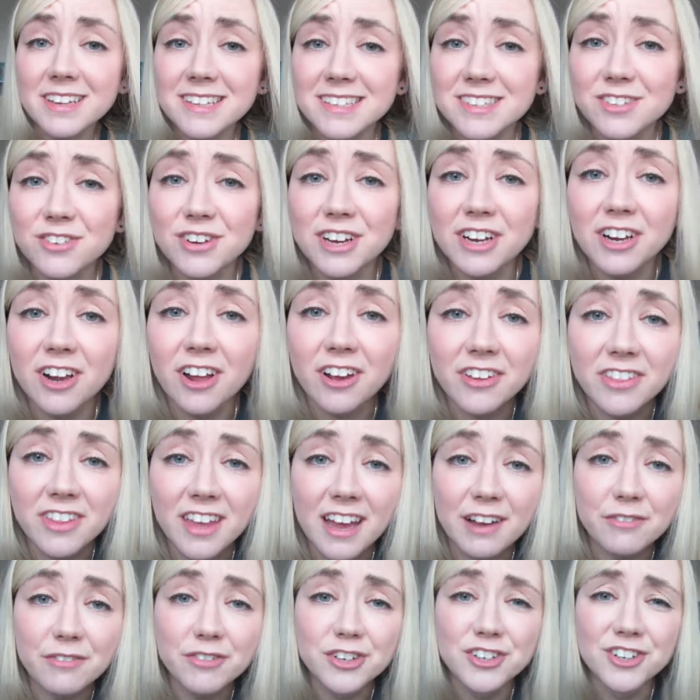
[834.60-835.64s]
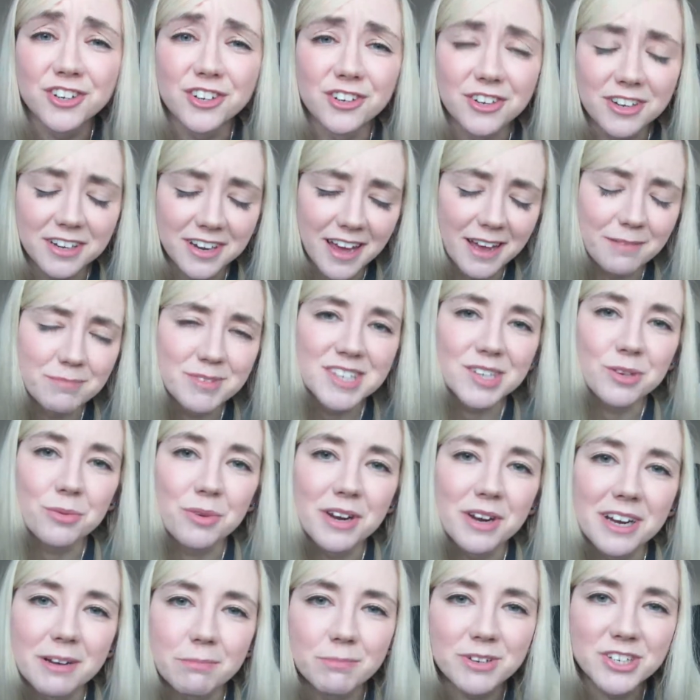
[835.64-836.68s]
that it's 3 o'clock in the afternoon and I'm still
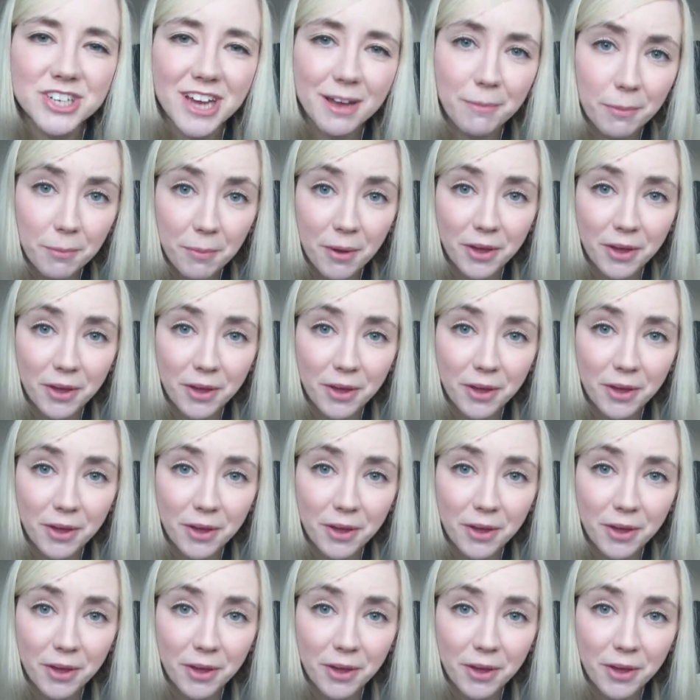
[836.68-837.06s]
wearing pajama